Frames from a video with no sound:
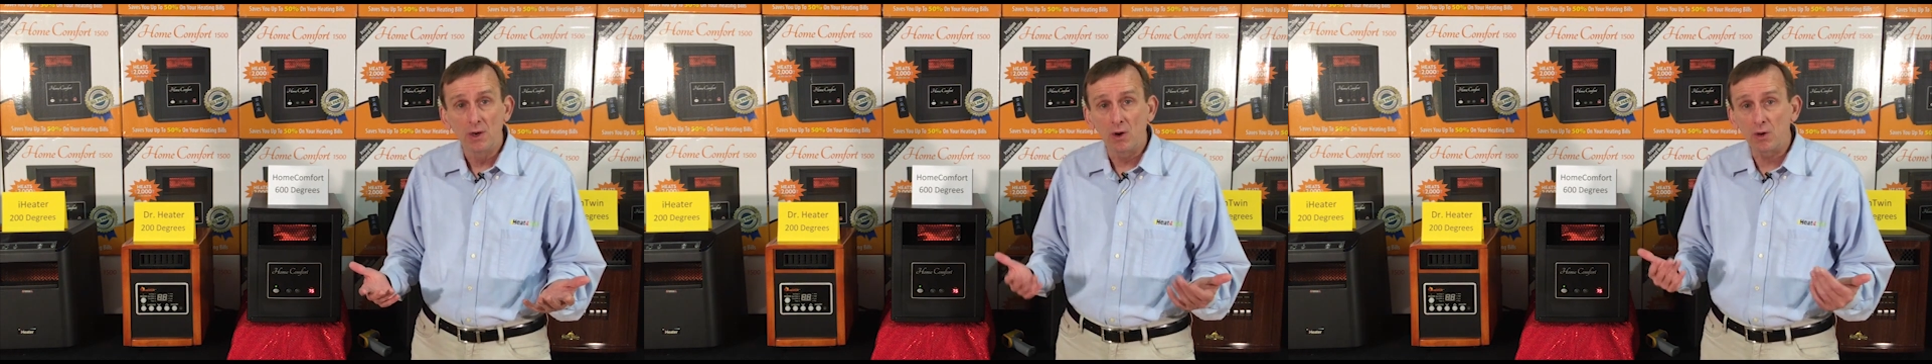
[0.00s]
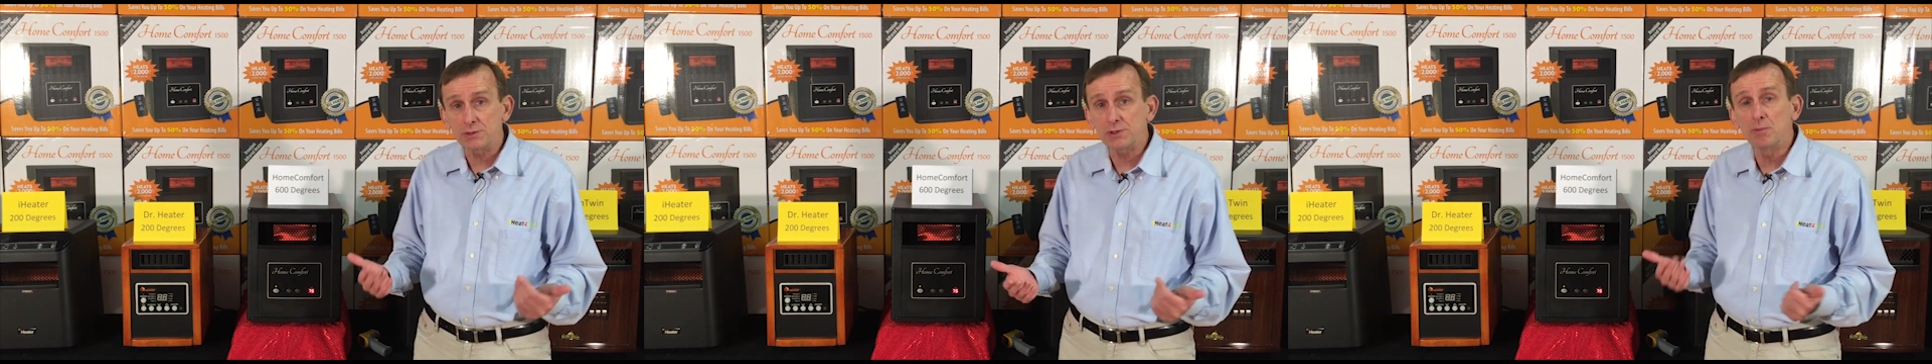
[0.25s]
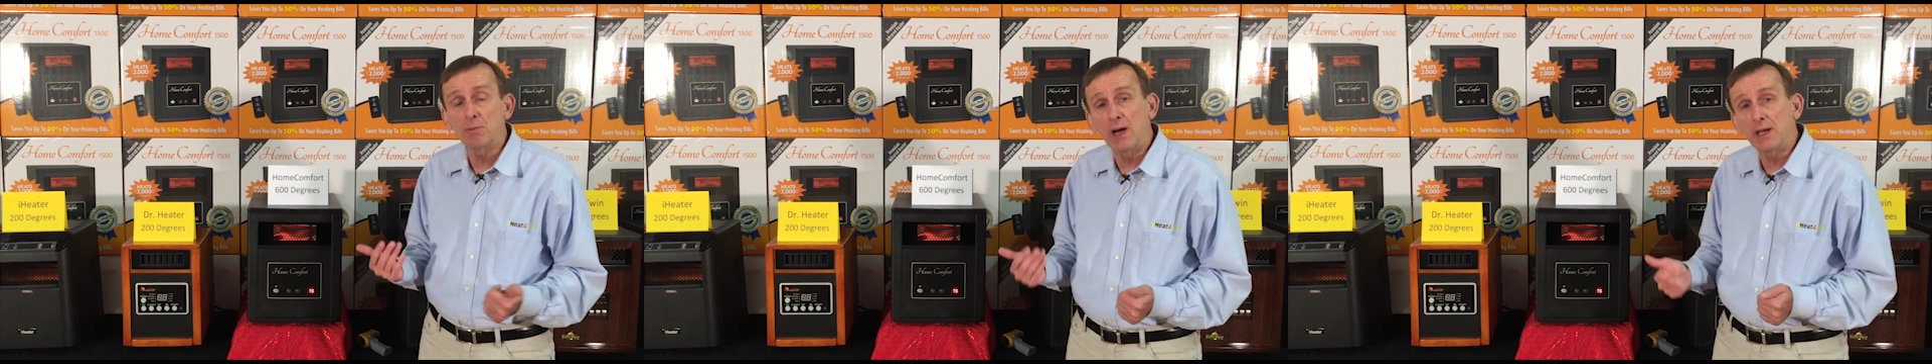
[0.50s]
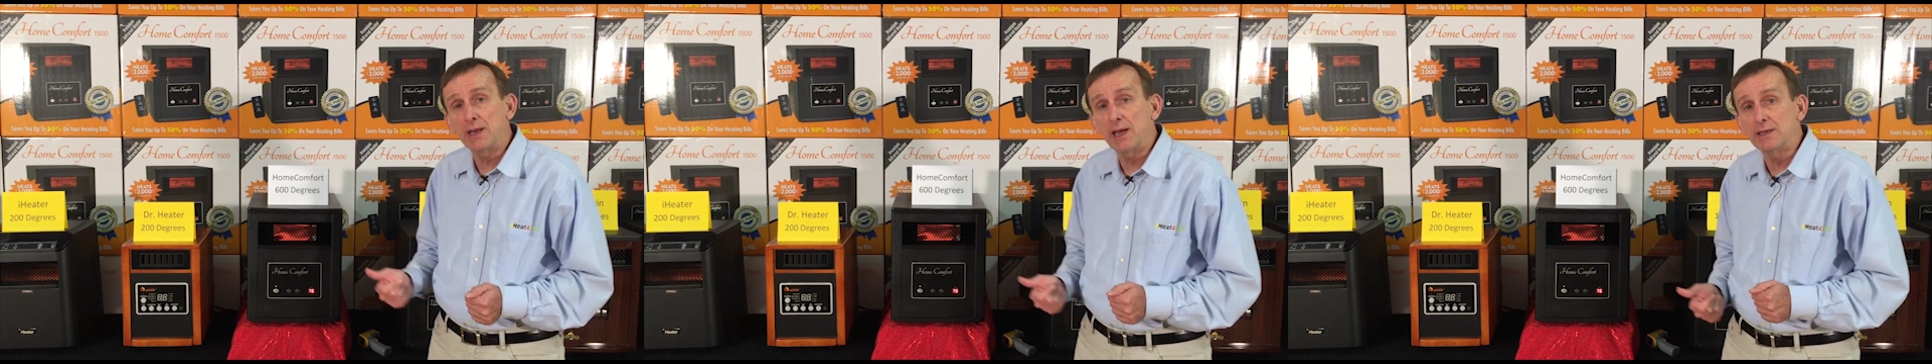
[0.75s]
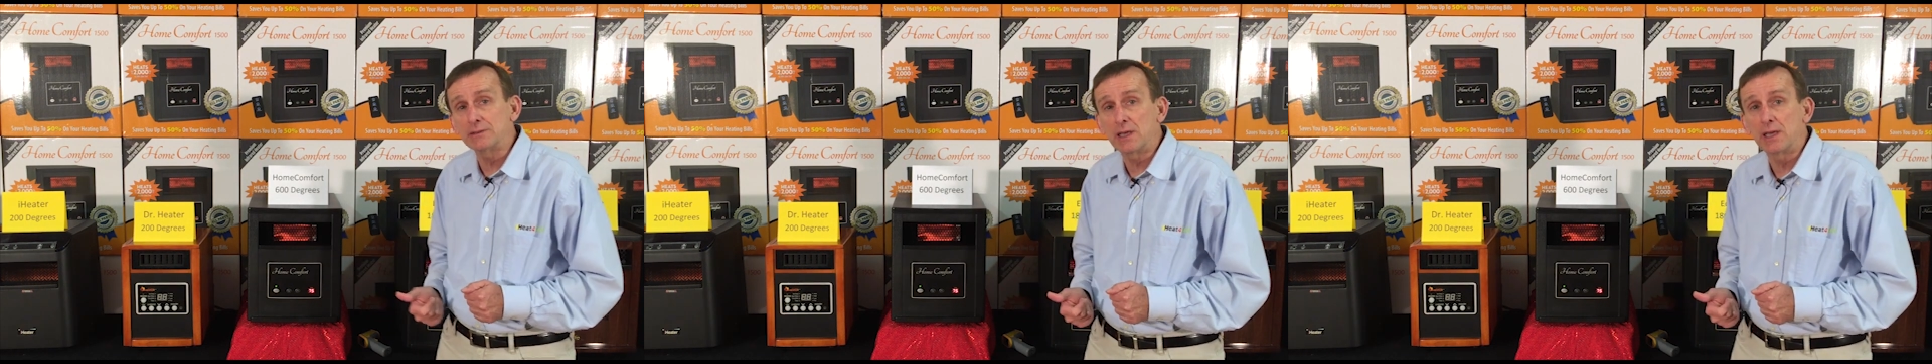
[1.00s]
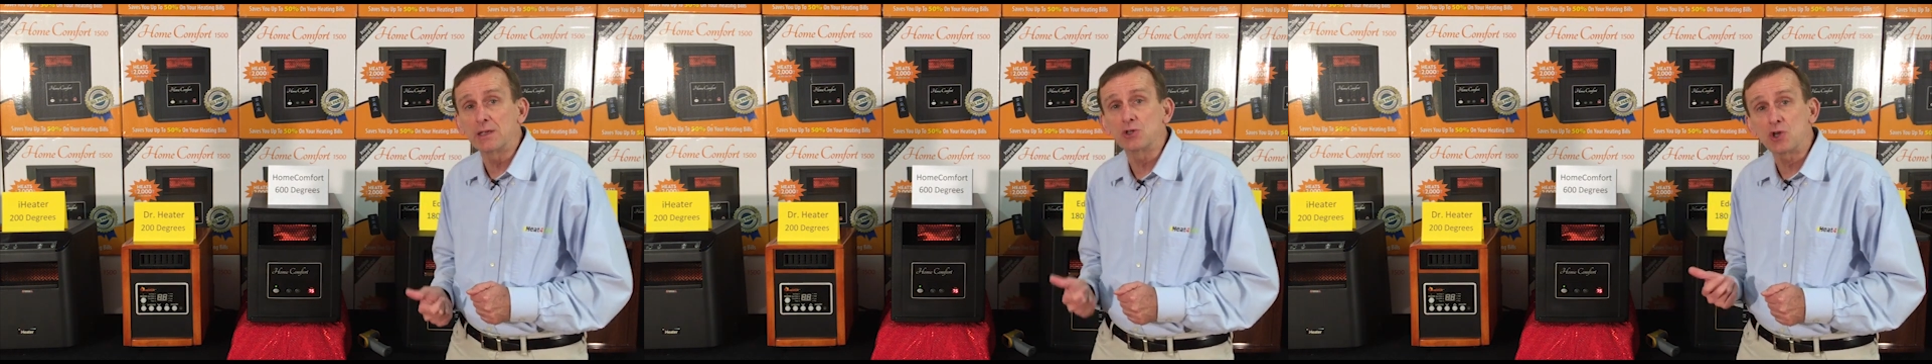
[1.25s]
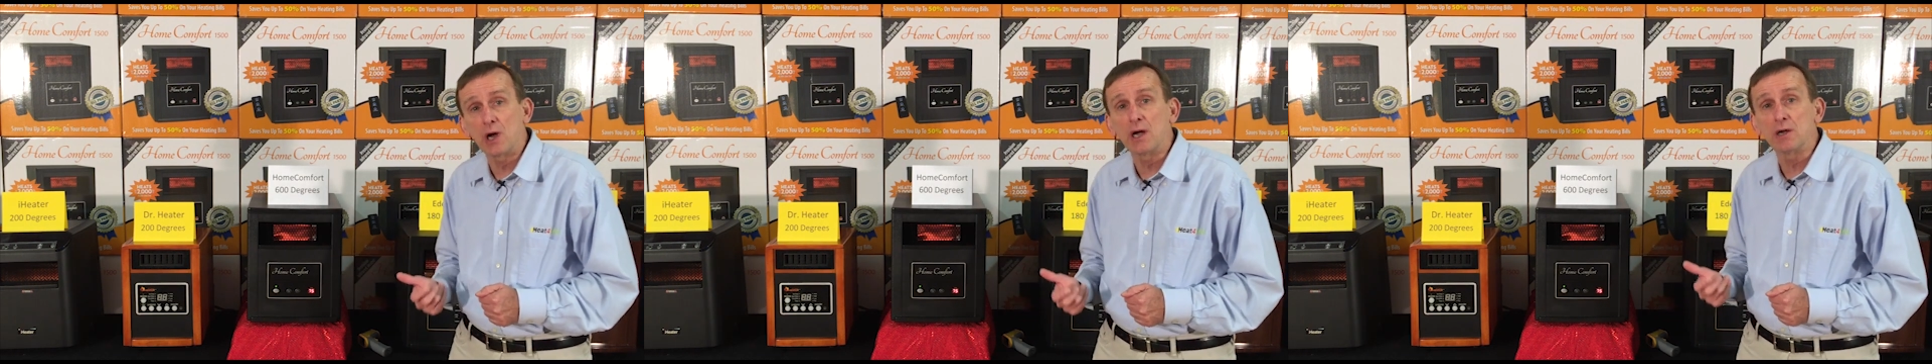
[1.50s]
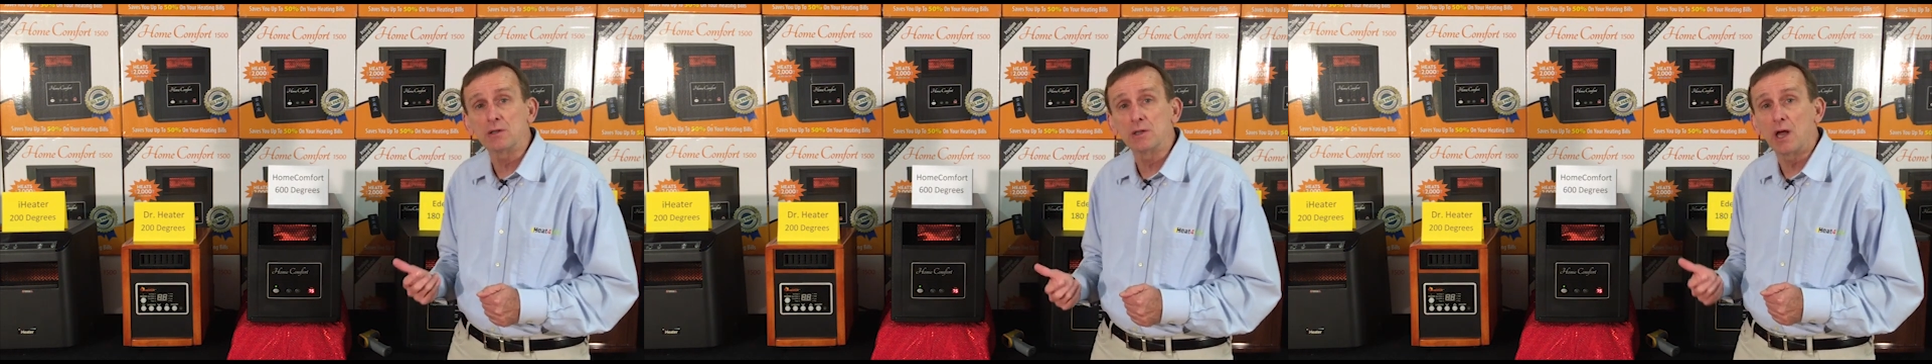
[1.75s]
Also, mine has a
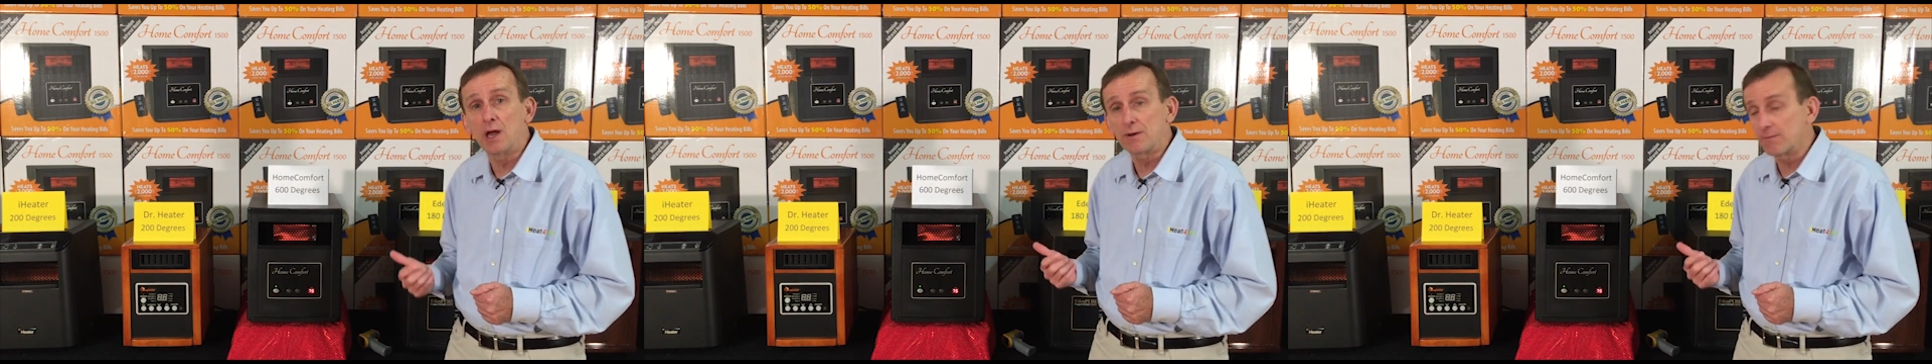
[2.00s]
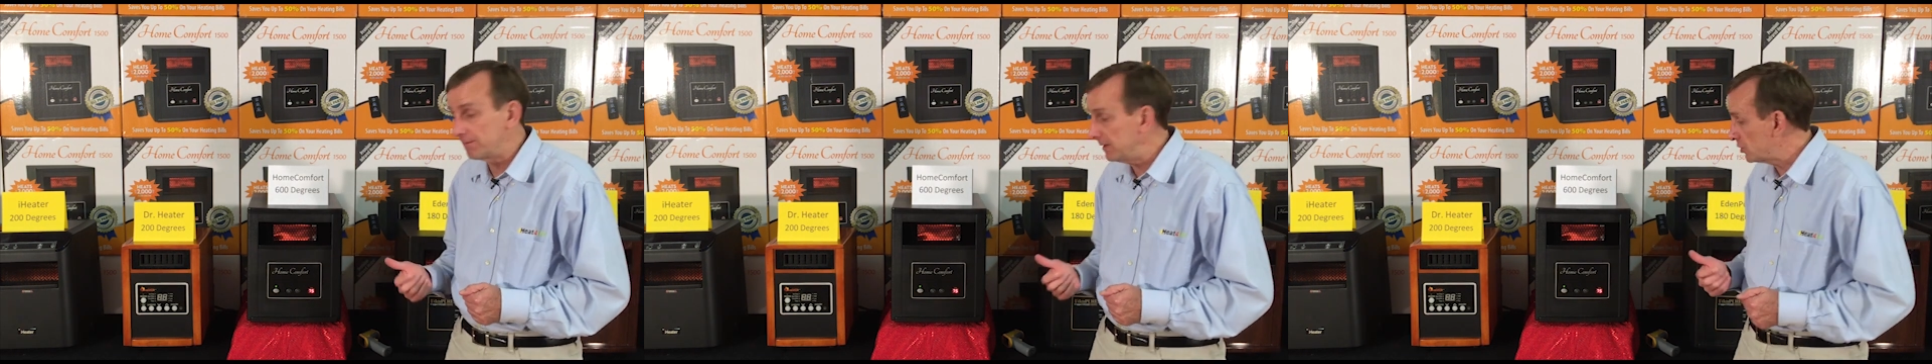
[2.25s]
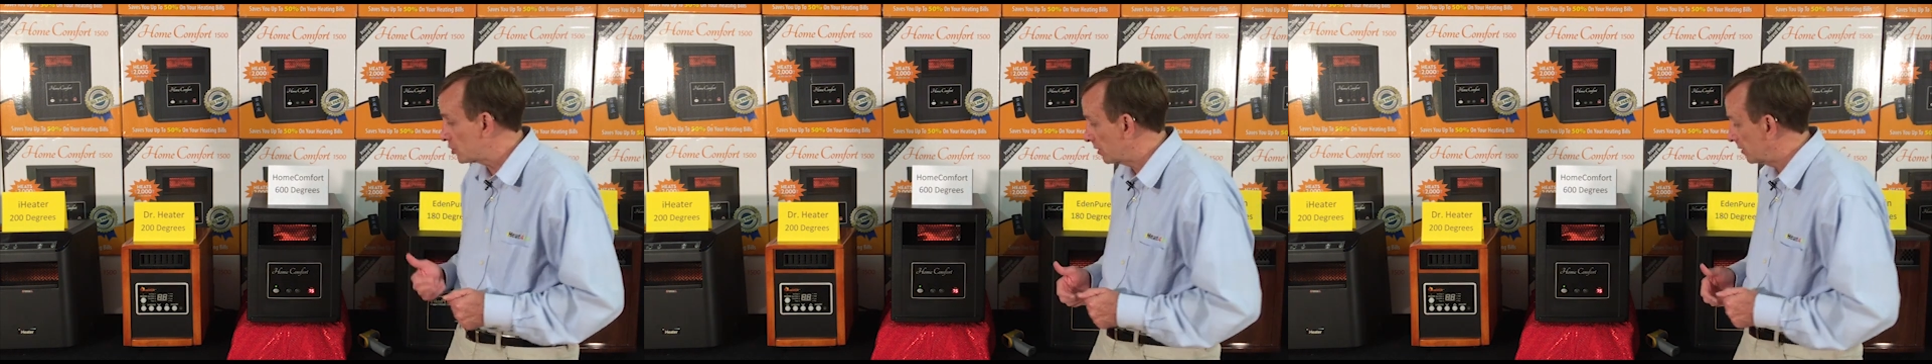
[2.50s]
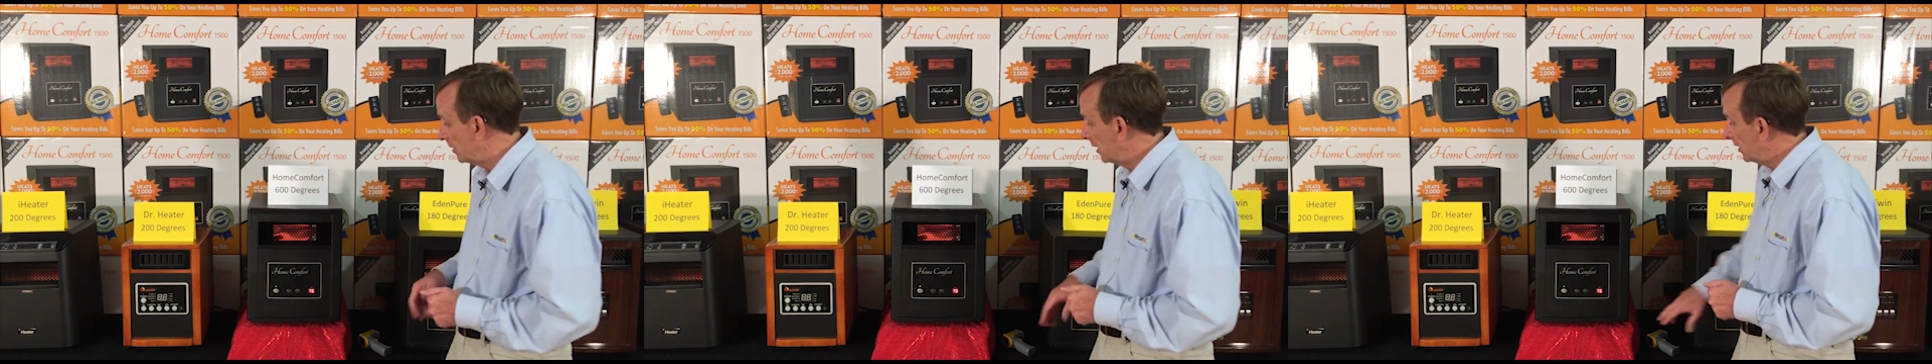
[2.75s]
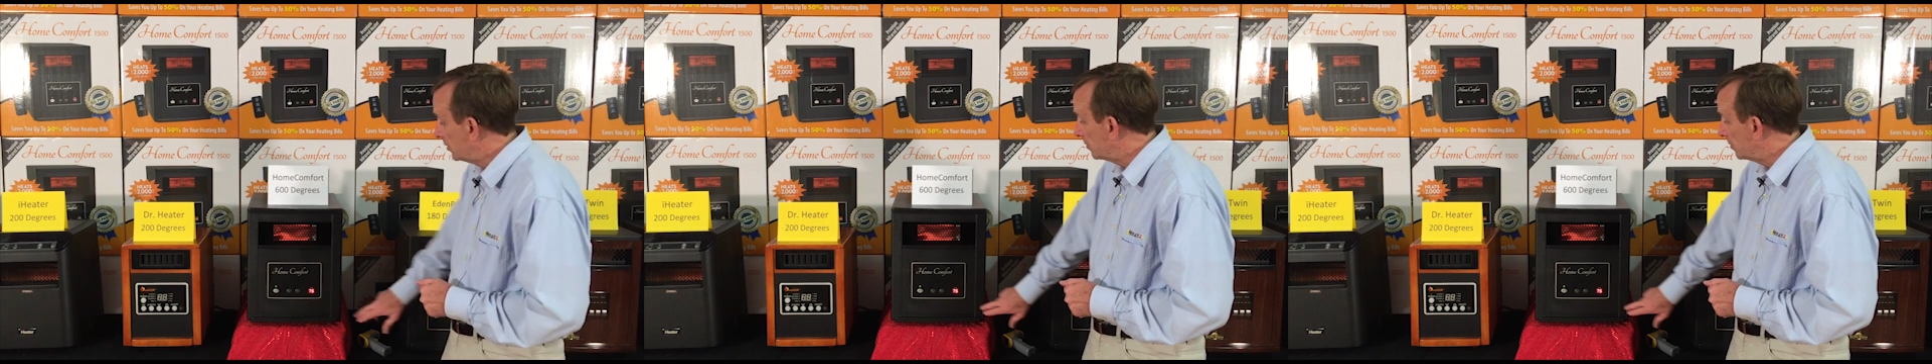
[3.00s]
child lock feature.